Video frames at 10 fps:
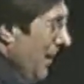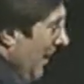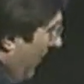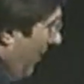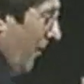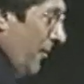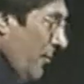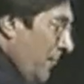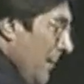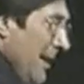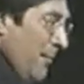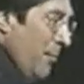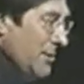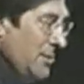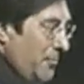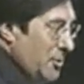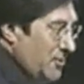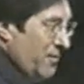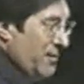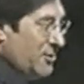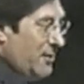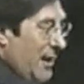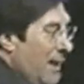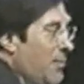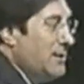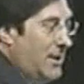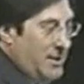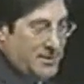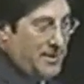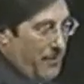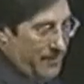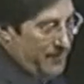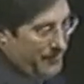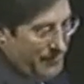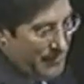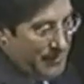about, well, they're mad at President Bush for this or that. I'm going to tell you something.